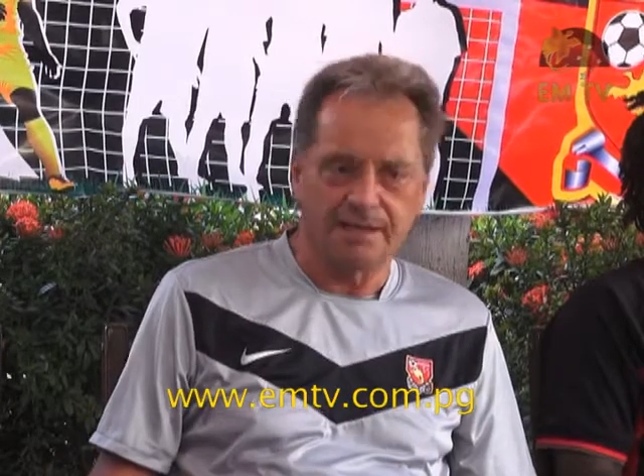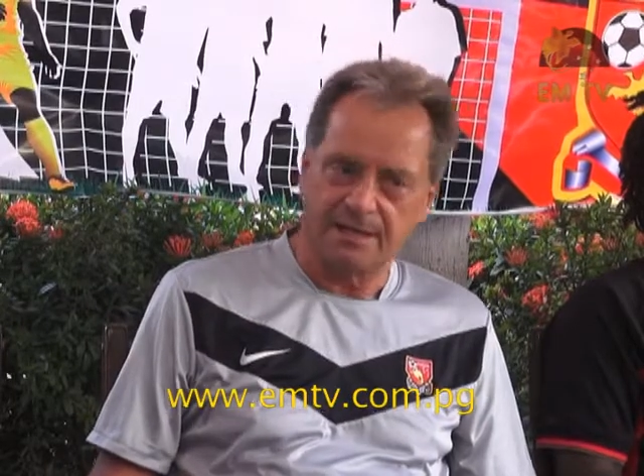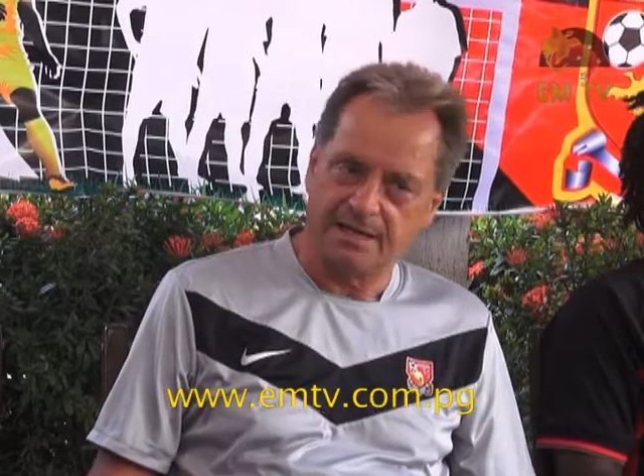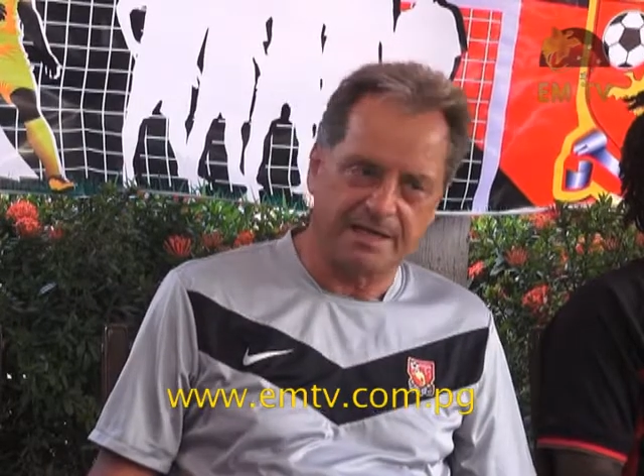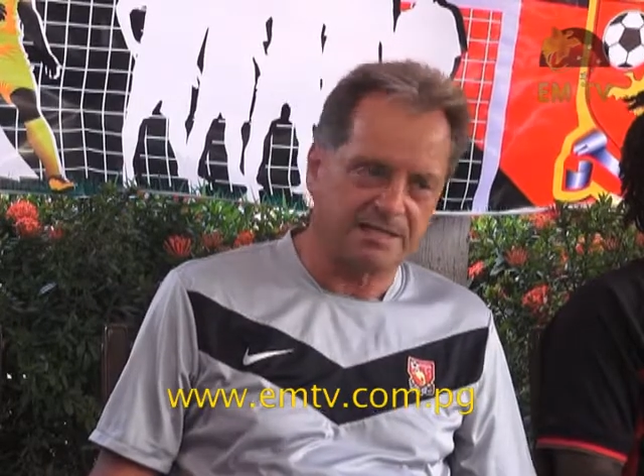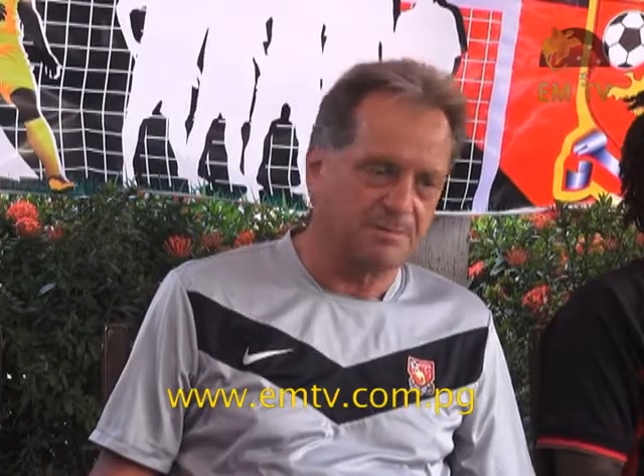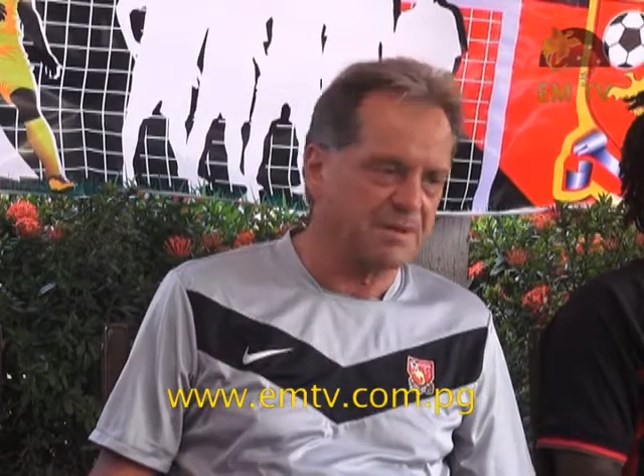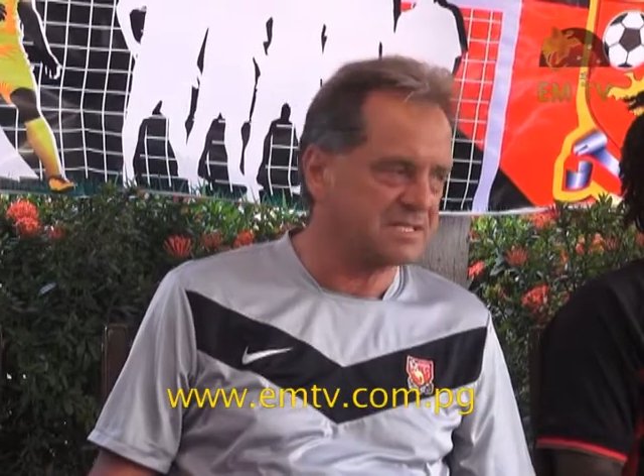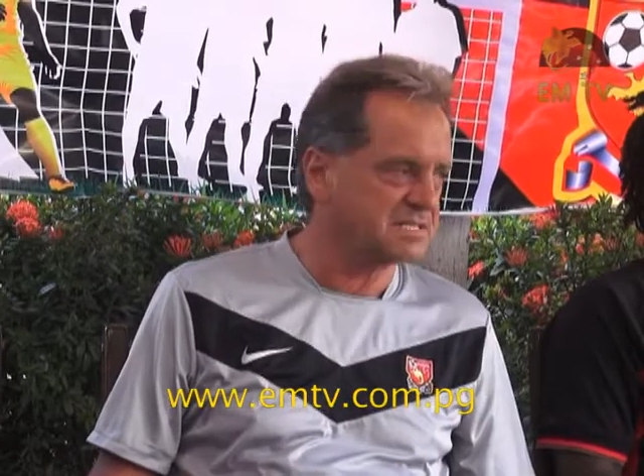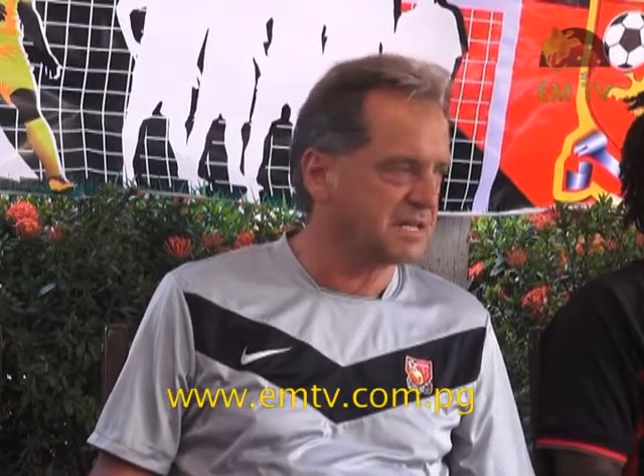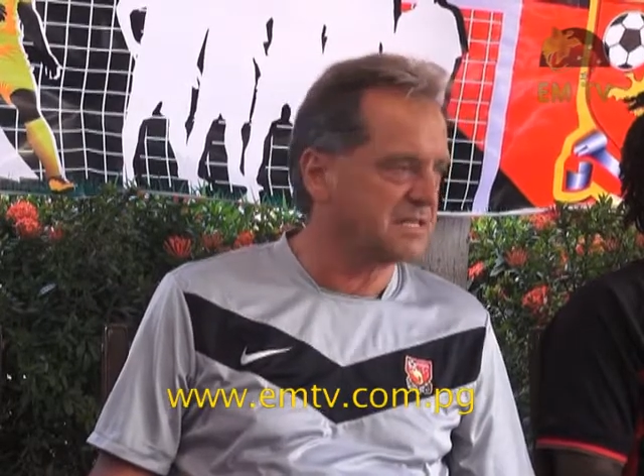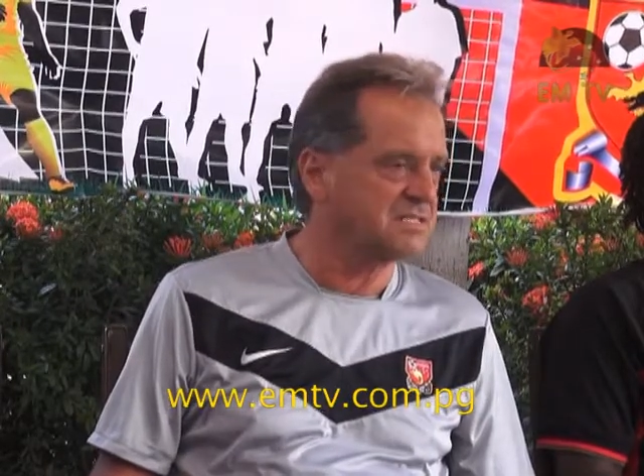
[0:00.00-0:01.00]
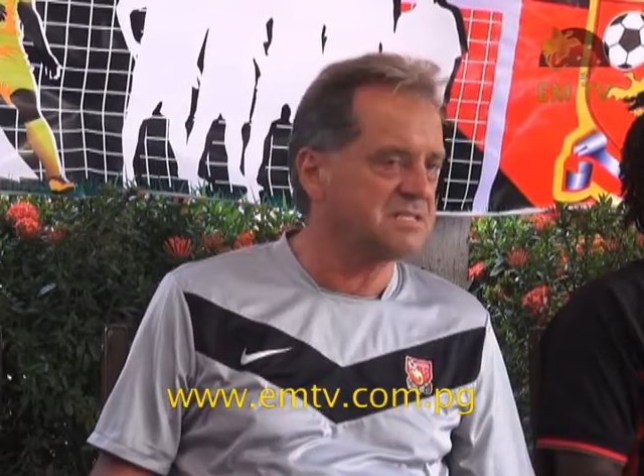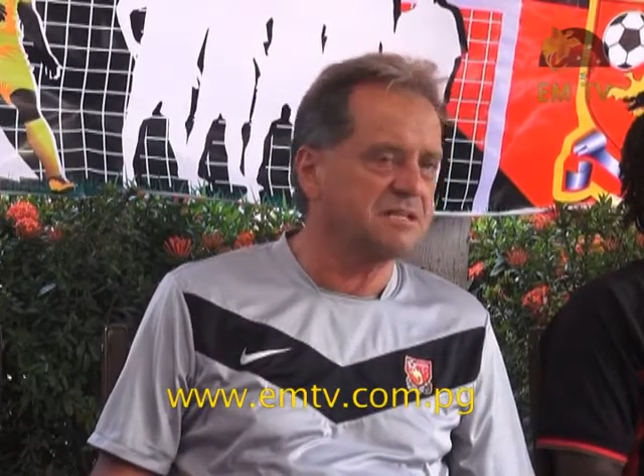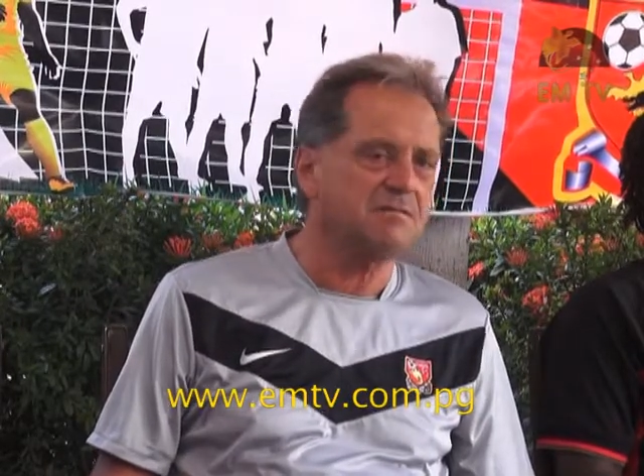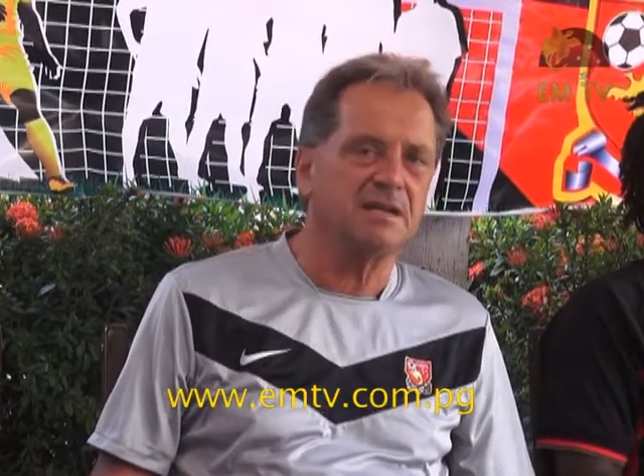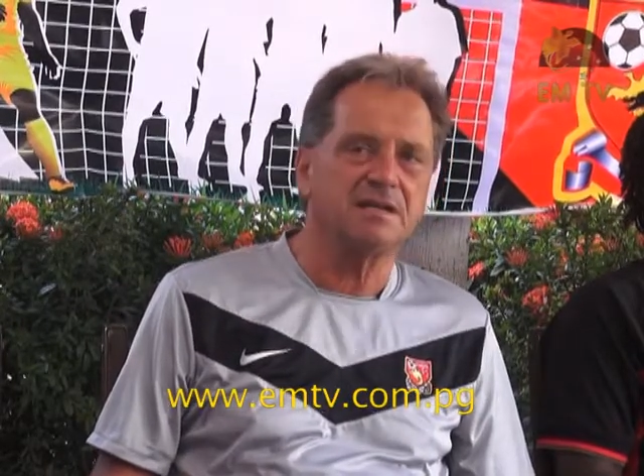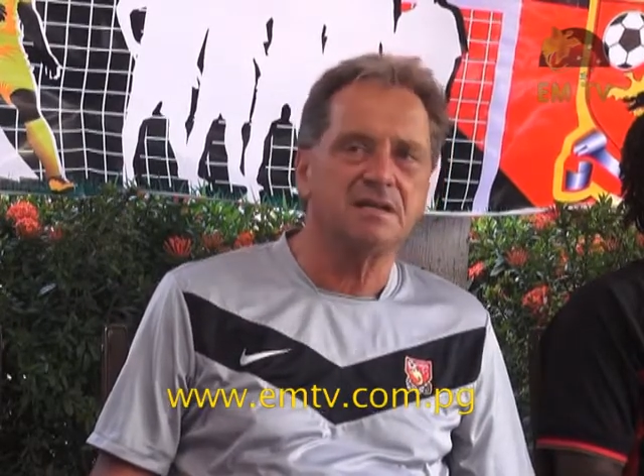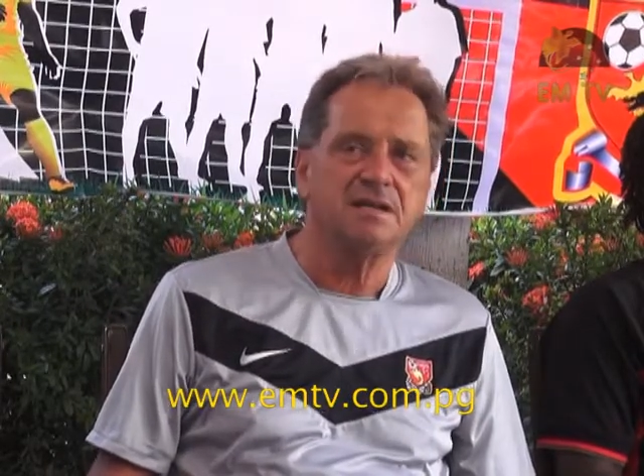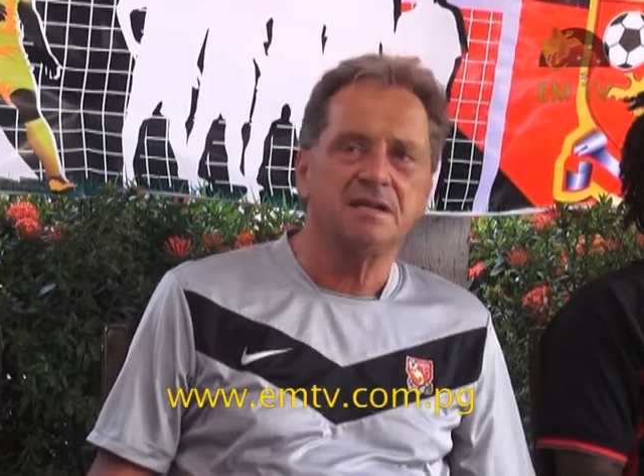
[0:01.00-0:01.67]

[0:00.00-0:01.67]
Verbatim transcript: like the match against Iran,